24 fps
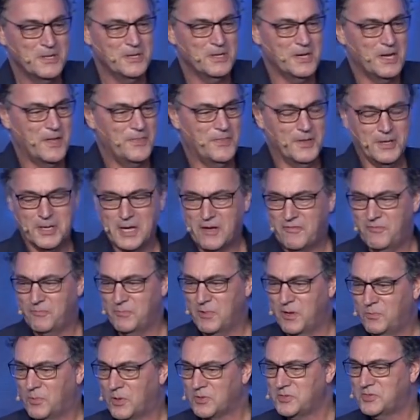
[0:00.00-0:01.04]
and the
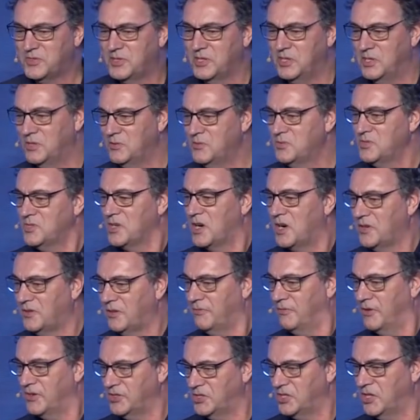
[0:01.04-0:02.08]
government wants to use
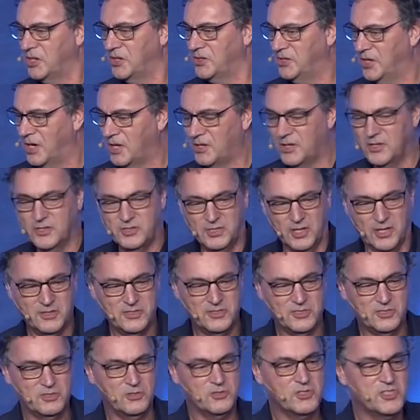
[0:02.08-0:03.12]
artificial
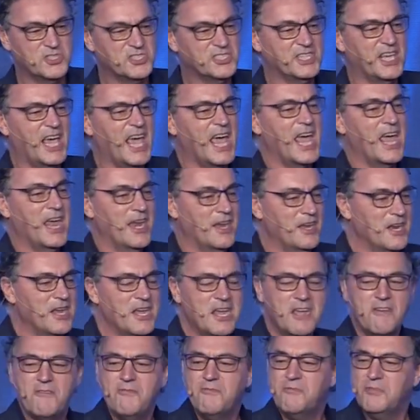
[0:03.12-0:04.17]
intelligence to scan
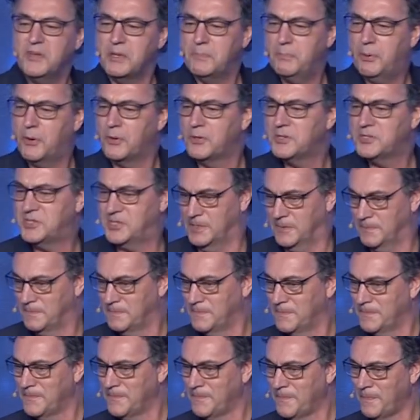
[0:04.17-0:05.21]
every person,
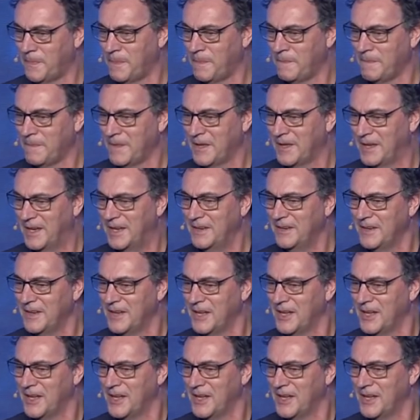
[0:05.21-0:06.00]
right?